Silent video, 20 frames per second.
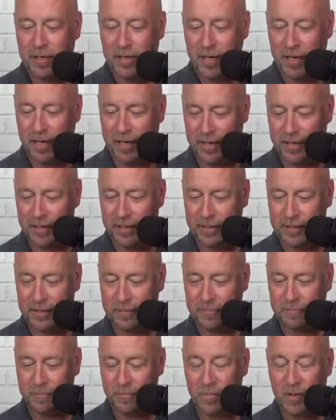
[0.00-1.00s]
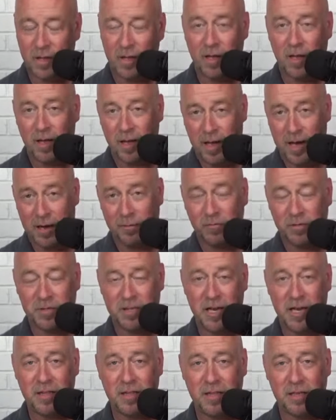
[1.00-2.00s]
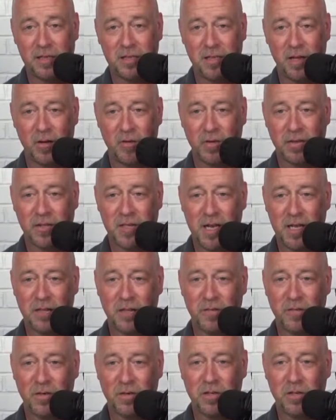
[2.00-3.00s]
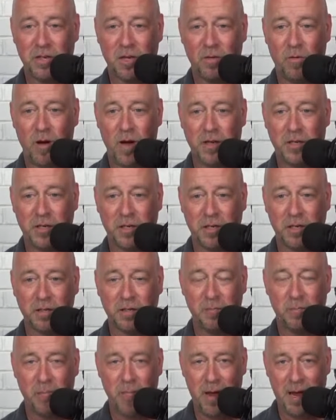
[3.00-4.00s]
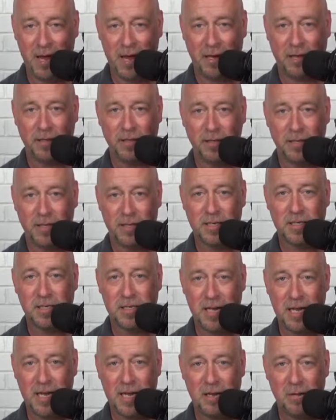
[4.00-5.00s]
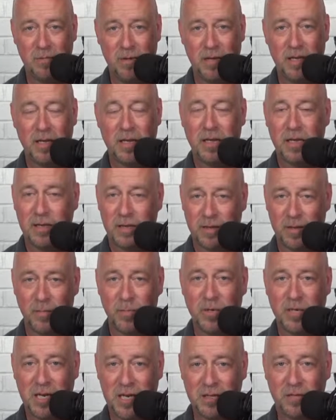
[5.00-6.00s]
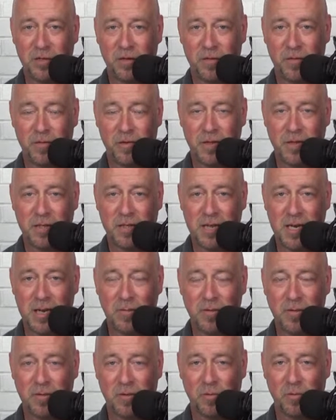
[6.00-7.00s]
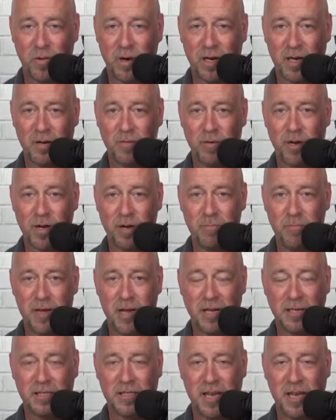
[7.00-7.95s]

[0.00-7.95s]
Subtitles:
I will say this, though, and Seth, if you're still watching, man, this team the potential for this team is really, really big.